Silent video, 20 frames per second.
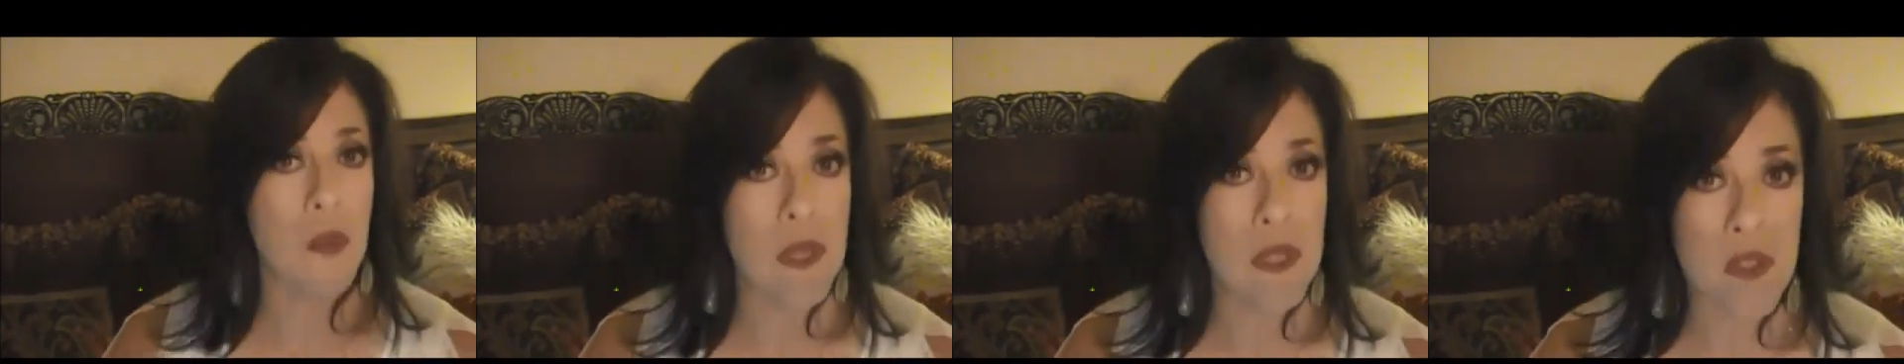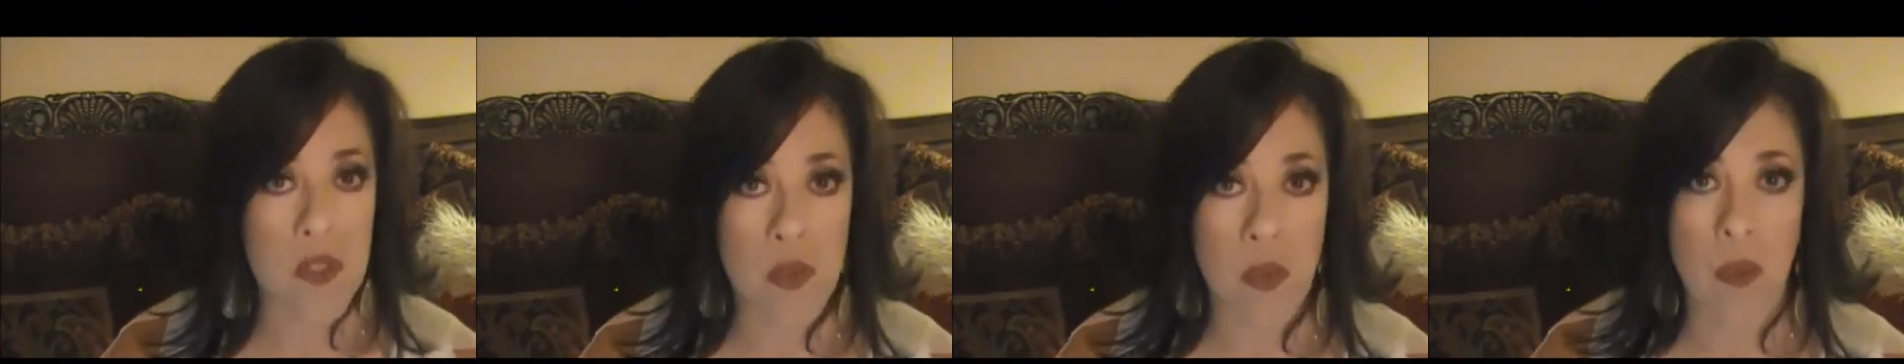
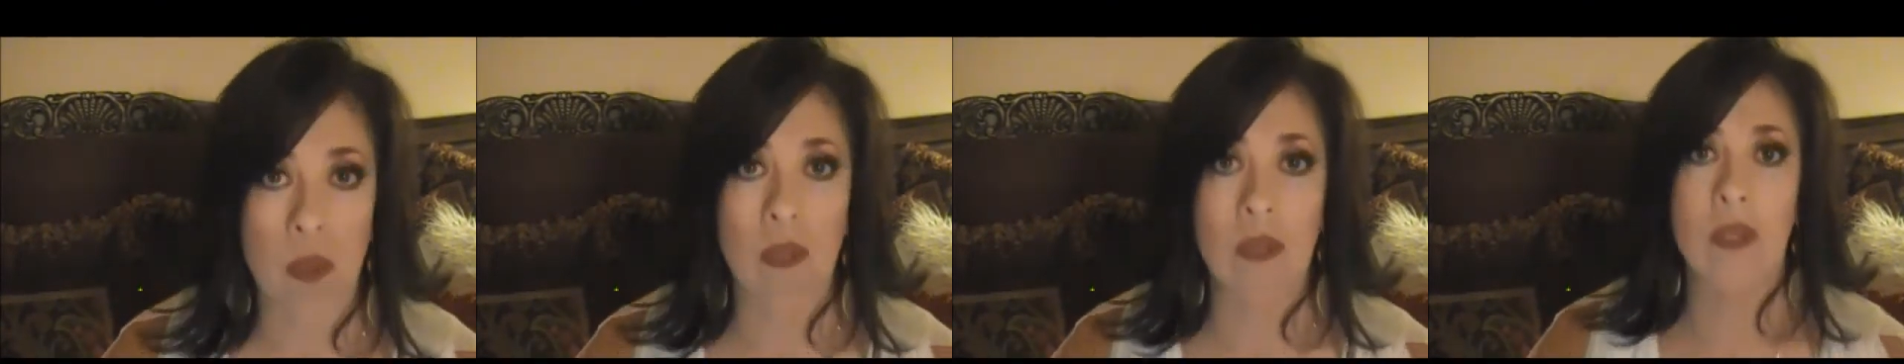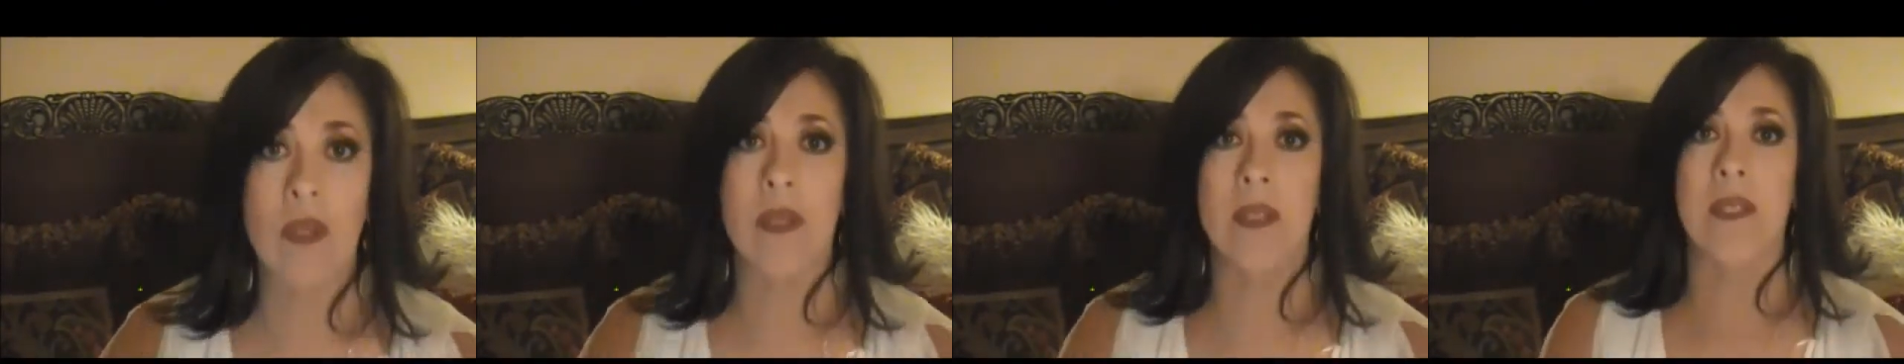
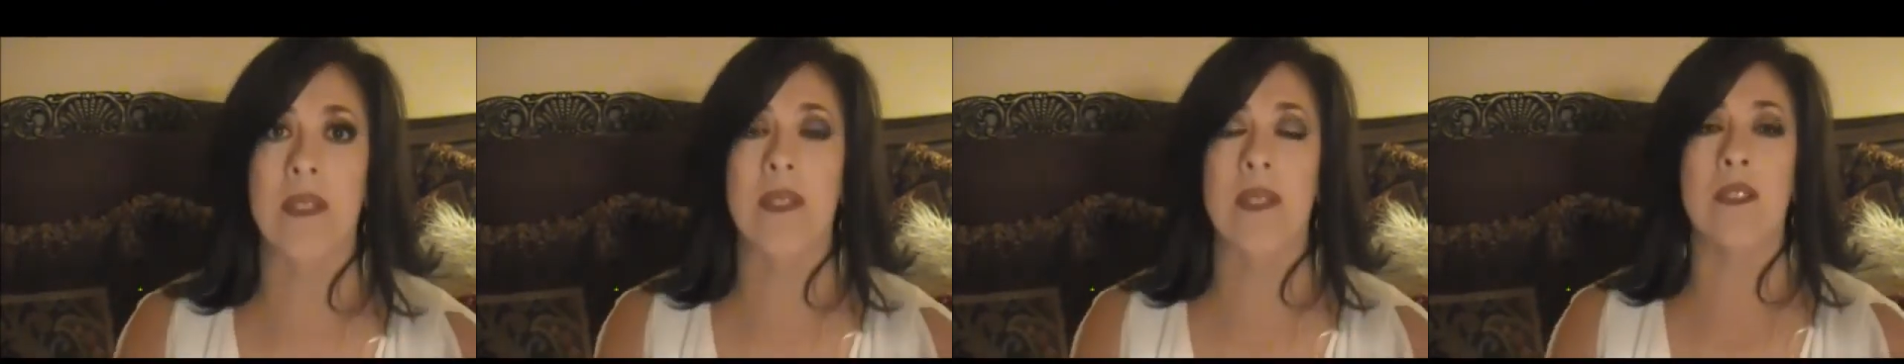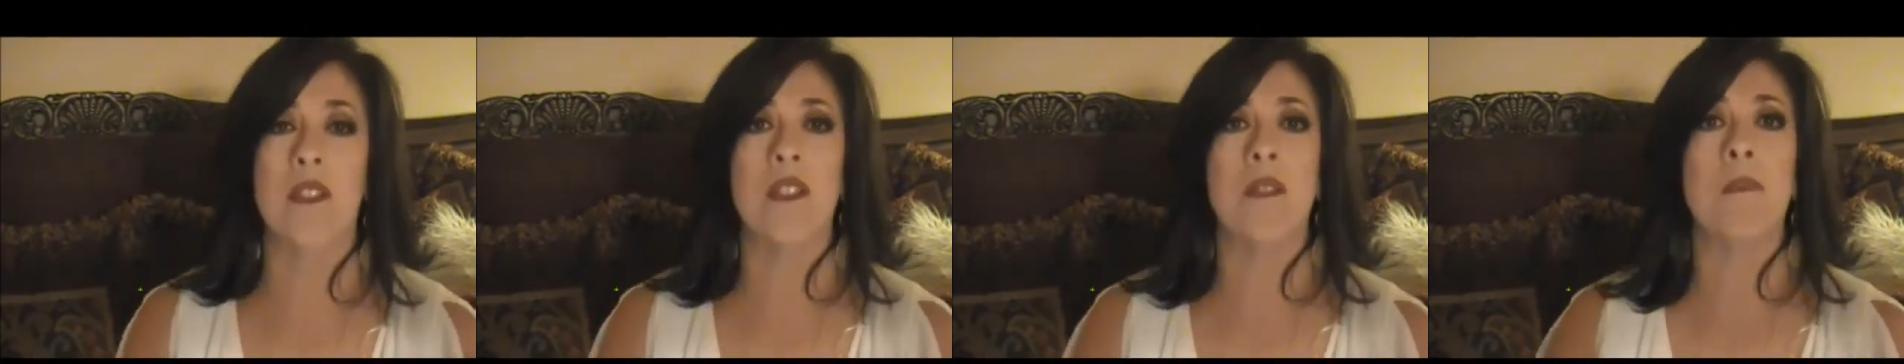resources,
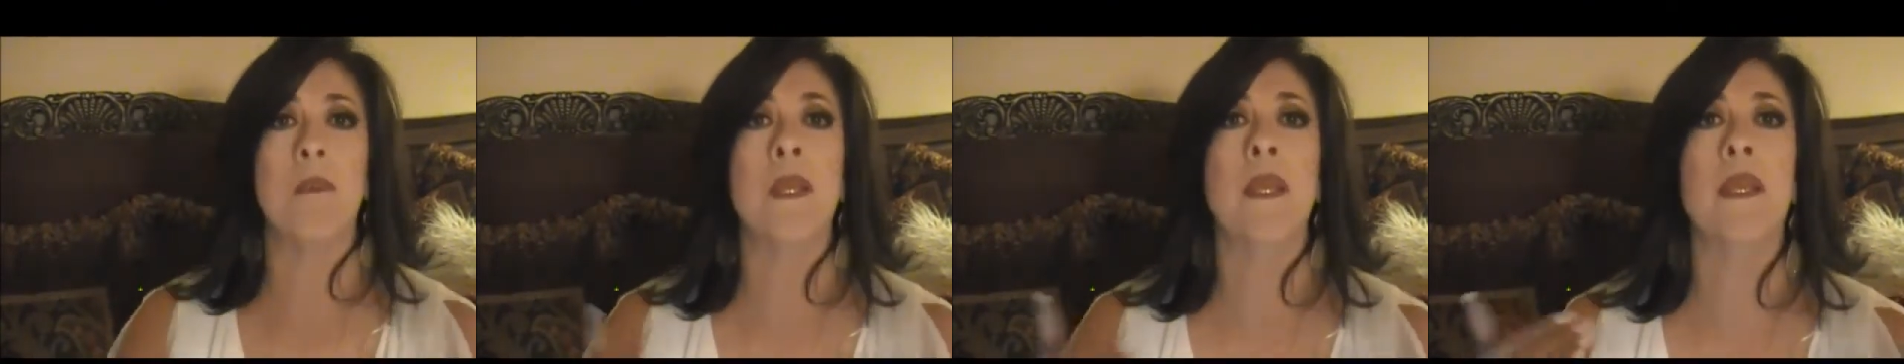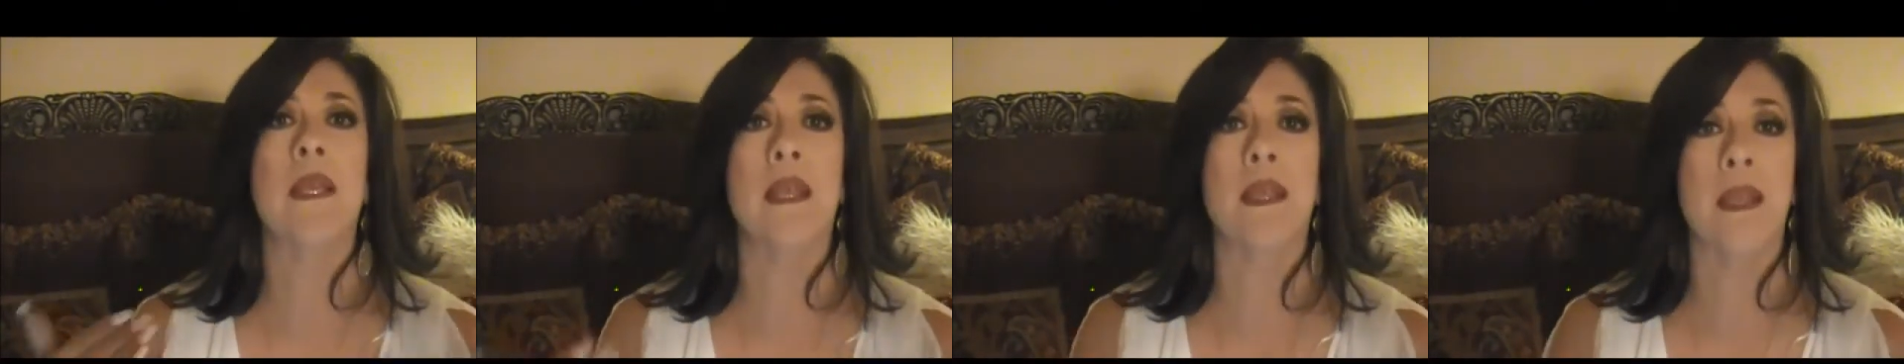and
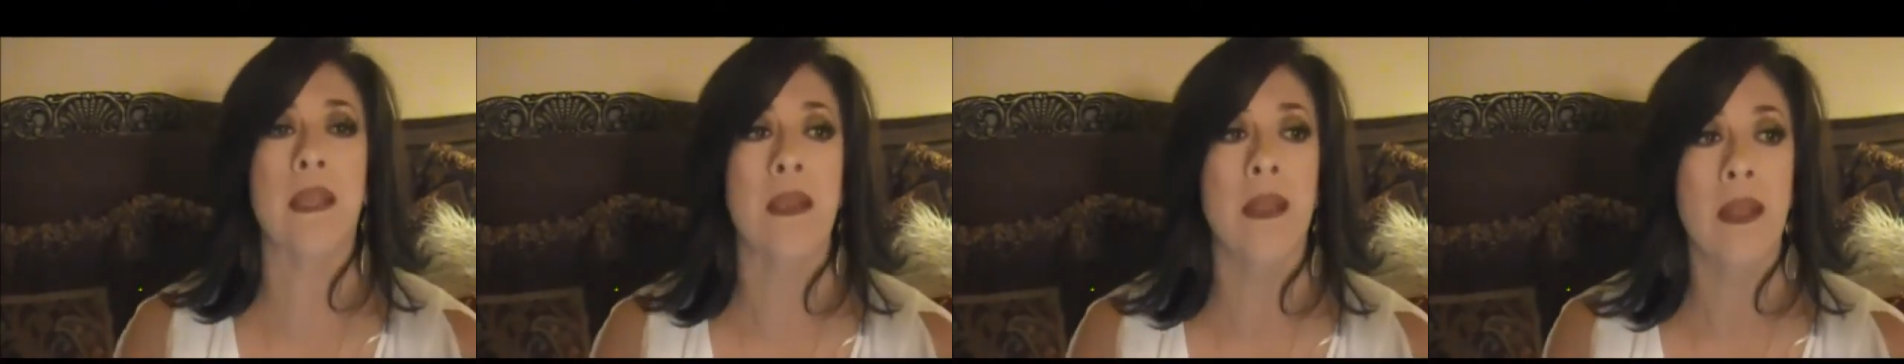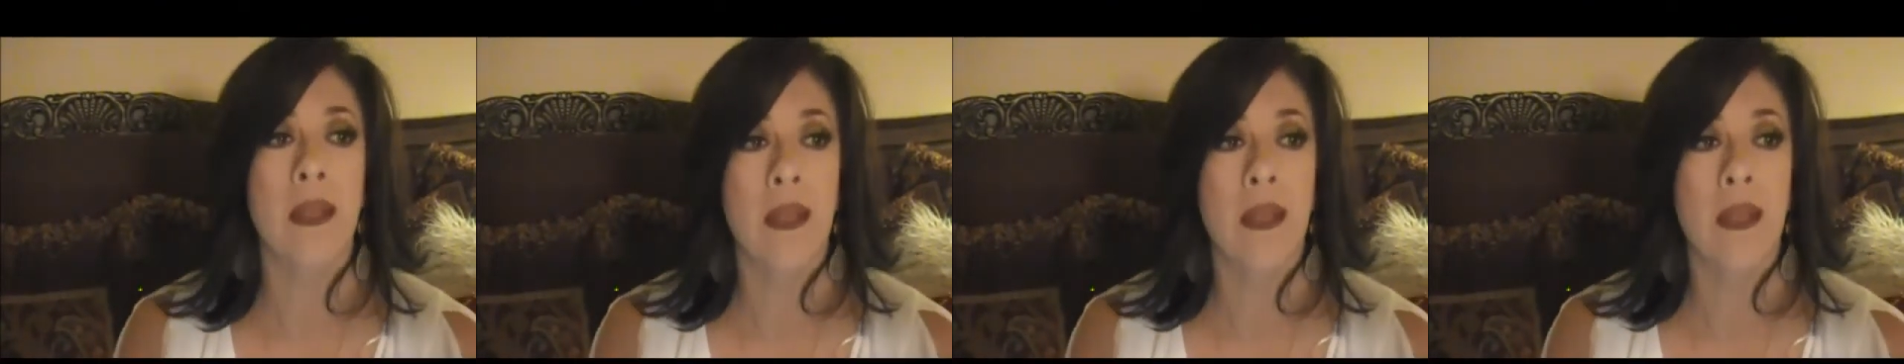speaking